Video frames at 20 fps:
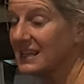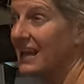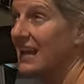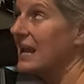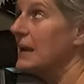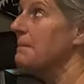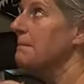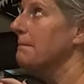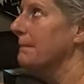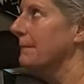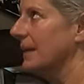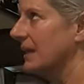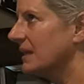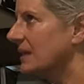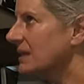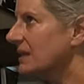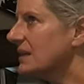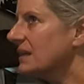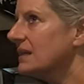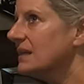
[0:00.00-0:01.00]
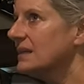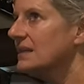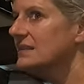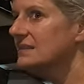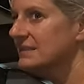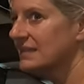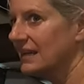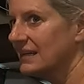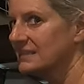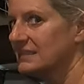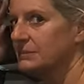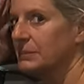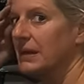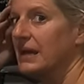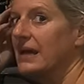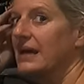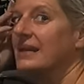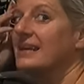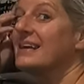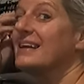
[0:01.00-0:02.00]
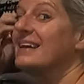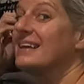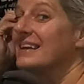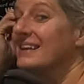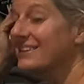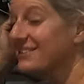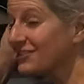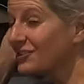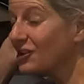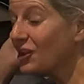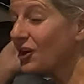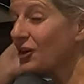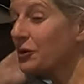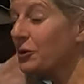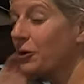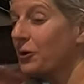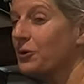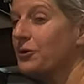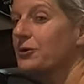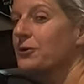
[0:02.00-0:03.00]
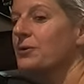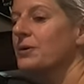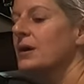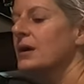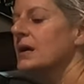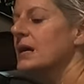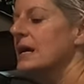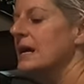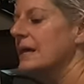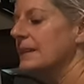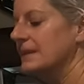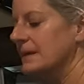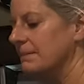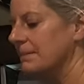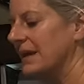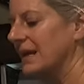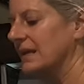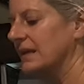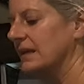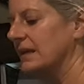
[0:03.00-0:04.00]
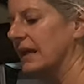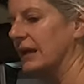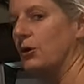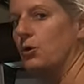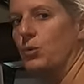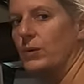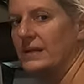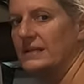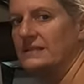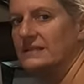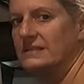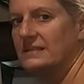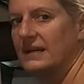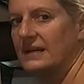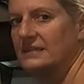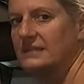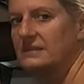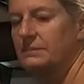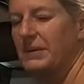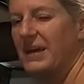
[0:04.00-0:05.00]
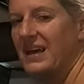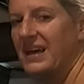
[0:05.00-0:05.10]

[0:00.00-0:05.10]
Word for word: say, making a king size bed is a lot harder than making a queen size